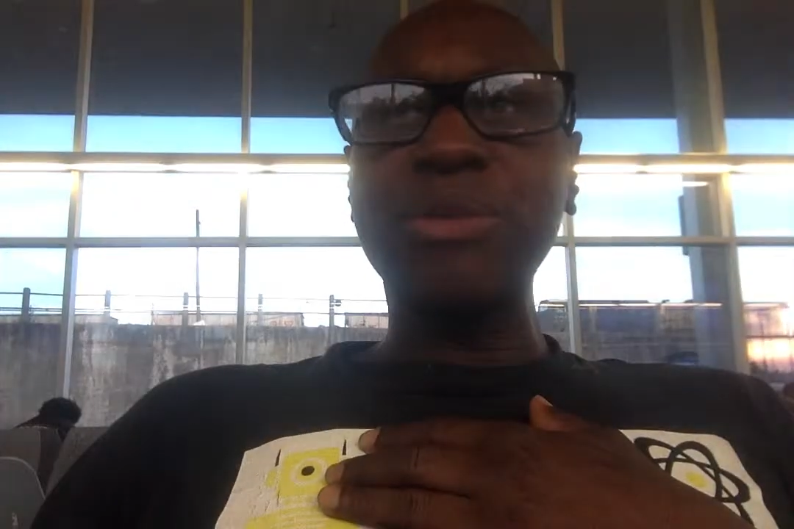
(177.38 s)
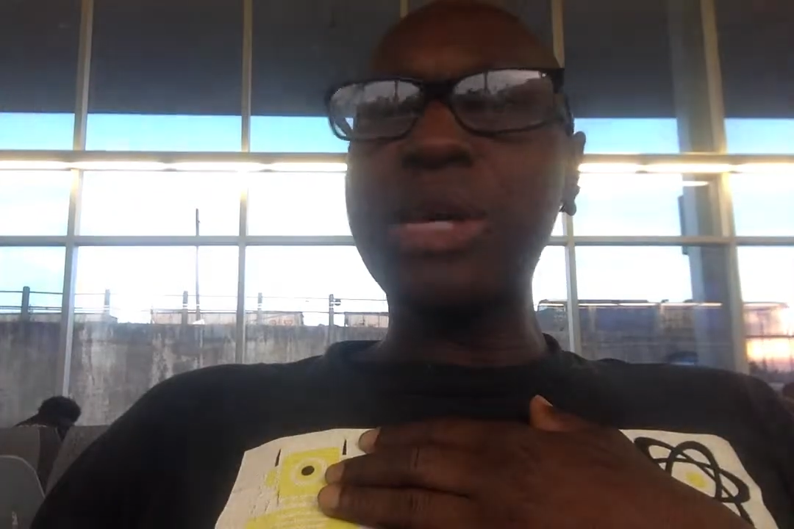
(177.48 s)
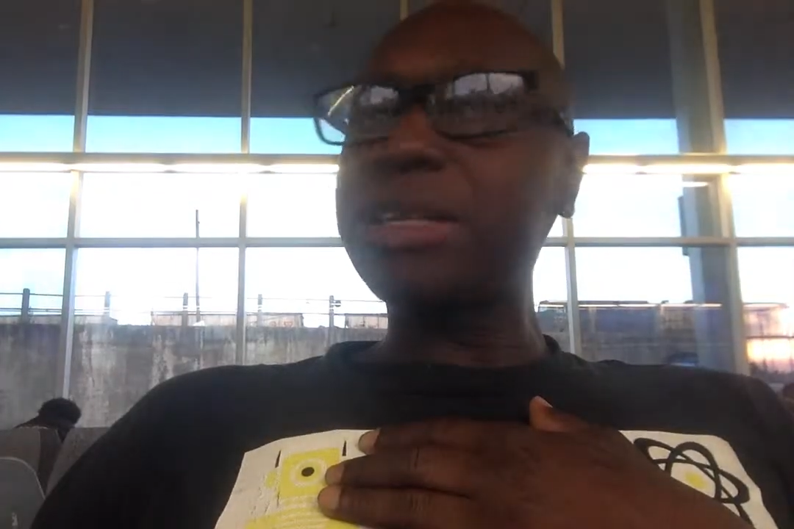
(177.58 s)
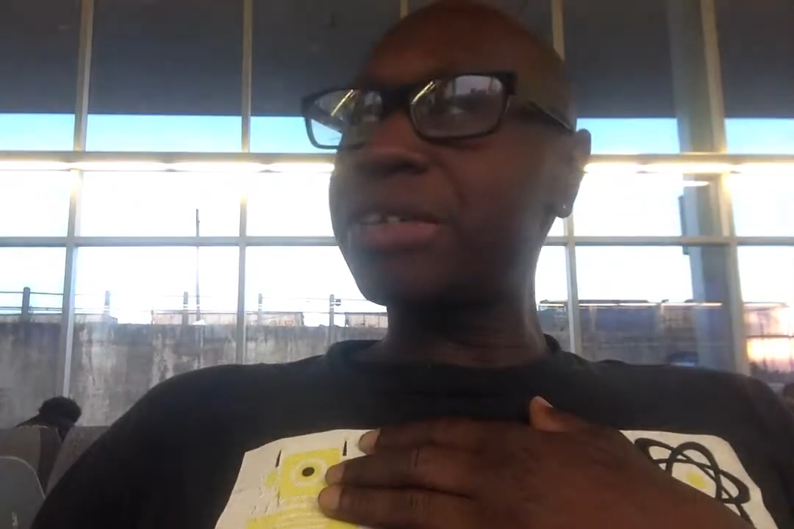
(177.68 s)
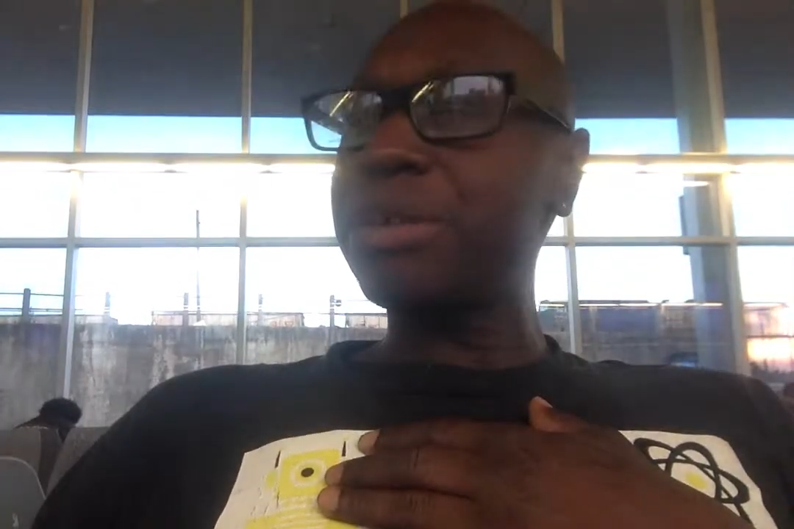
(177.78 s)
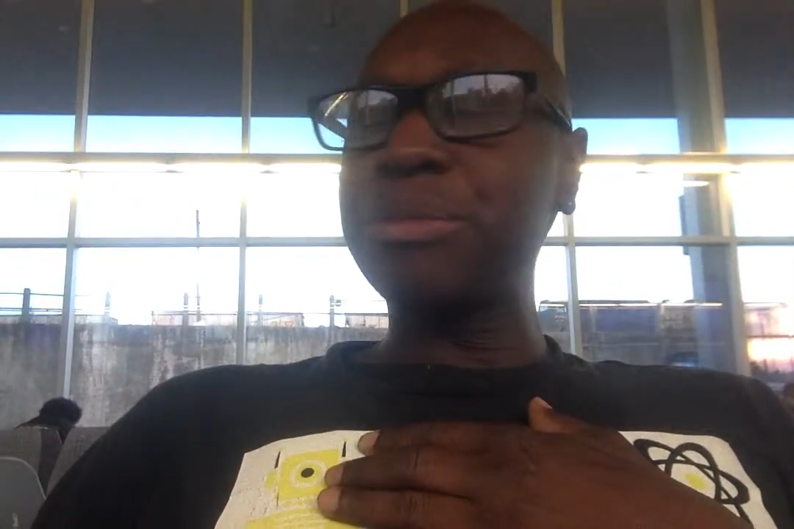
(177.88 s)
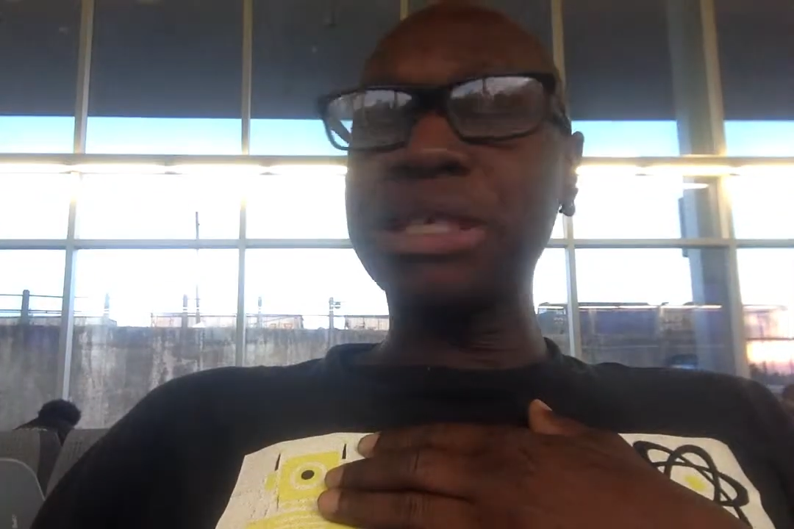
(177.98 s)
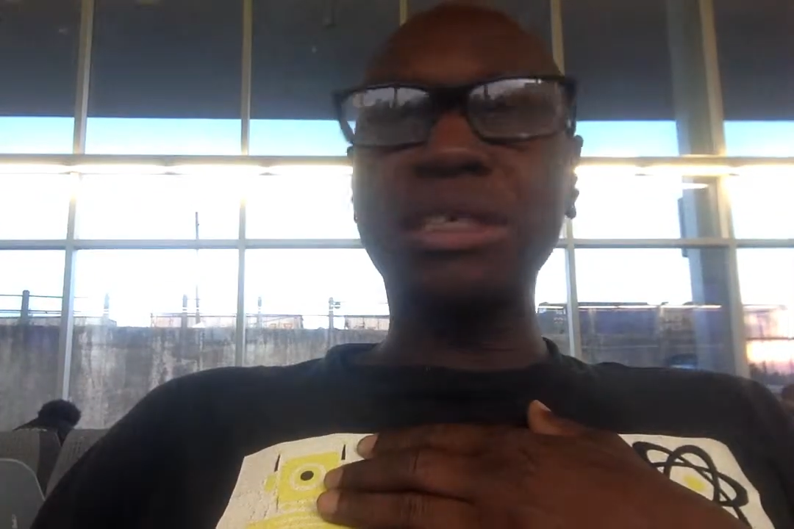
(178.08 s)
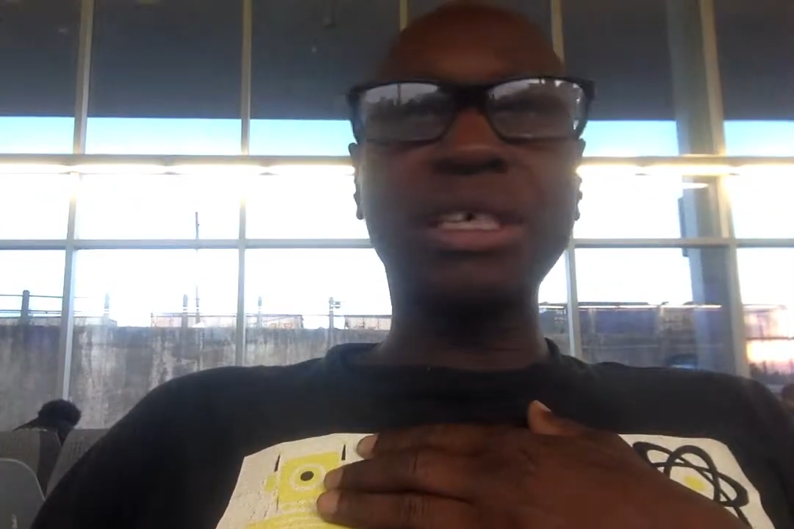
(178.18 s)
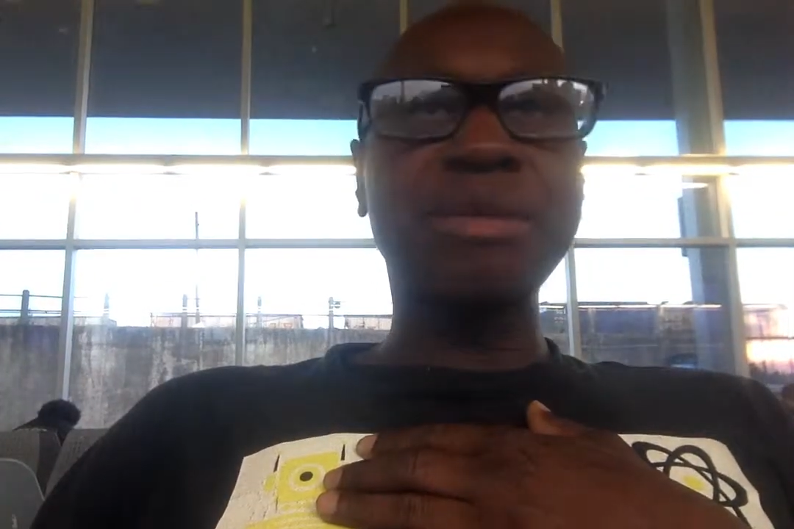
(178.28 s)
what I see in
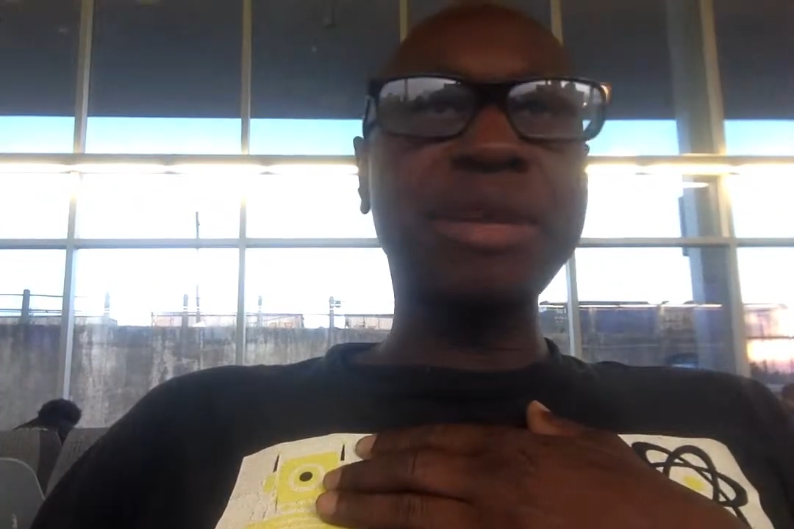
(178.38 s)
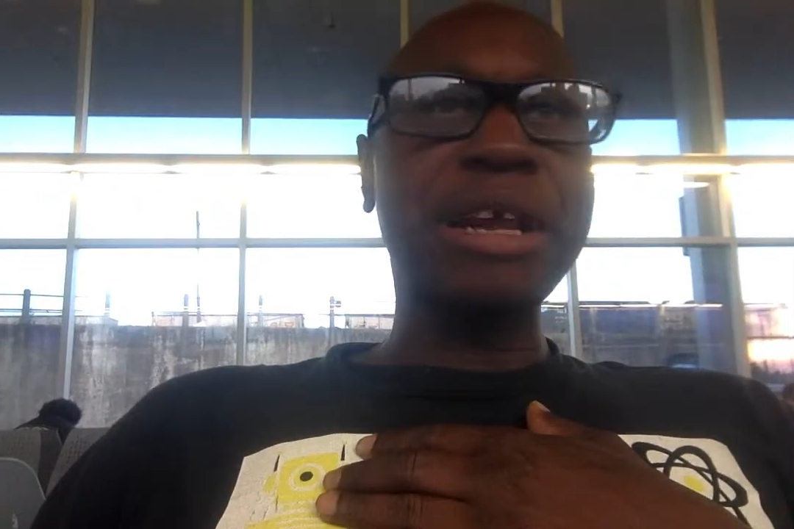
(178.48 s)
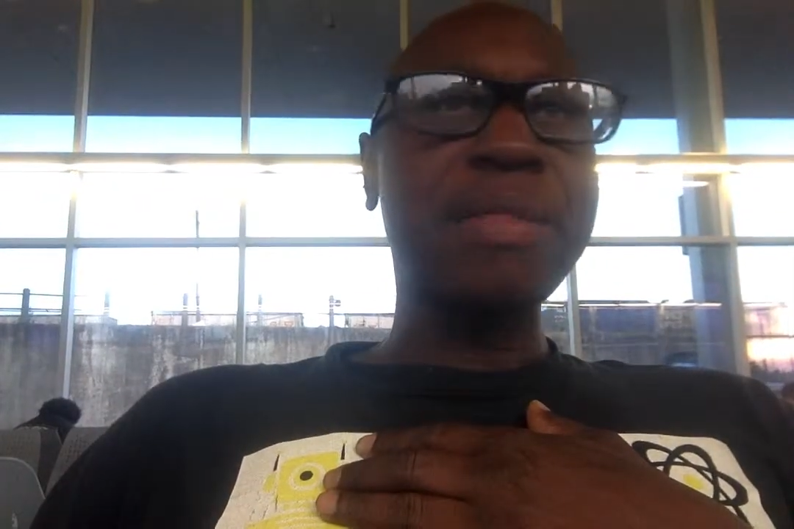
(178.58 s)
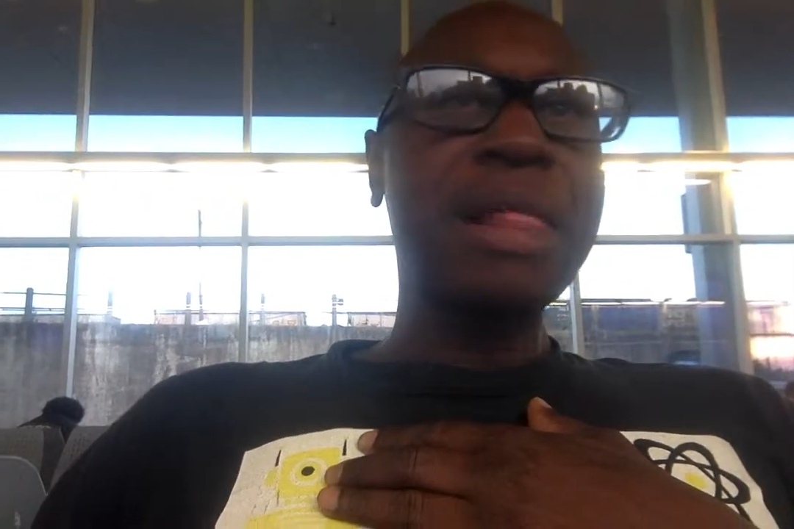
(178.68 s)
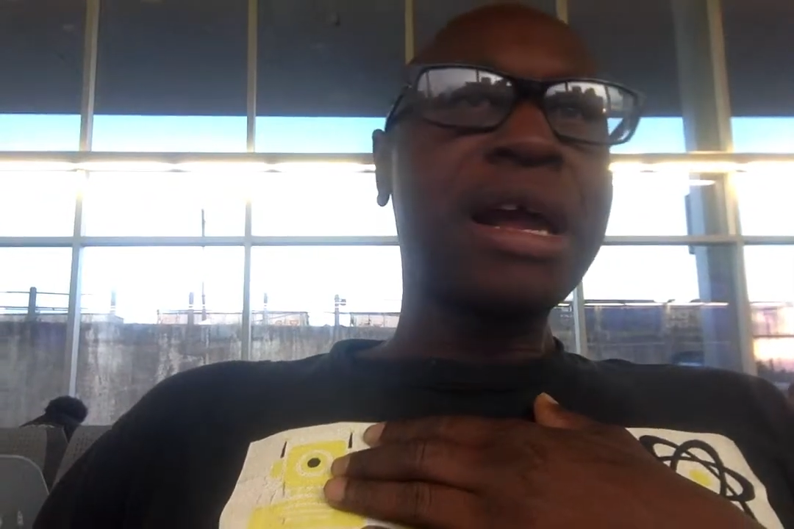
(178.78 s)
Michigan, man.